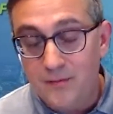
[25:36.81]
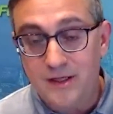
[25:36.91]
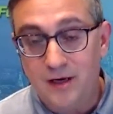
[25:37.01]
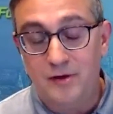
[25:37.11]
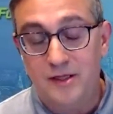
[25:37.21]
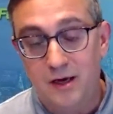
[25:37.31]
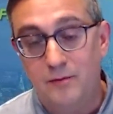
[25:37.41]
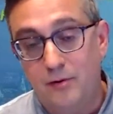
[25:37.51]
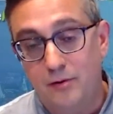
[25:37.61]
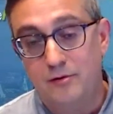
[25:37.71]
but our
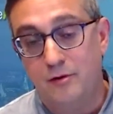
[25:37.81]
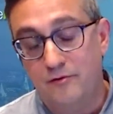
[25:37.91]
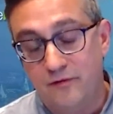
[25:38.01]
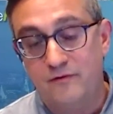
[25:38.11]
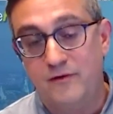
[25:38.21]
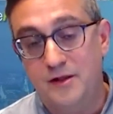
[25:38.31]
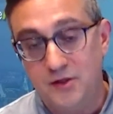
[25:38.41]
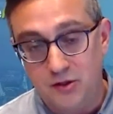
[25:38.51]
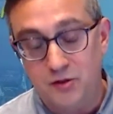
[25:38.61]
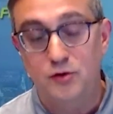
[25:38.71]
Tempo Growth
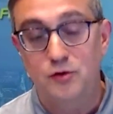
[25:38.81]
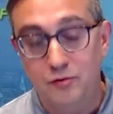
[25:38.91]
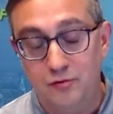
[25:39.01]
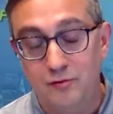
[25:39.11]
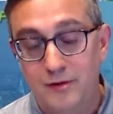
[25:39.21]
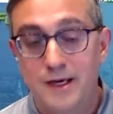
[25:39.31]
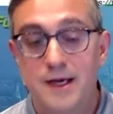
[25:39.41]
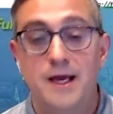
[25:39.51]
Fund two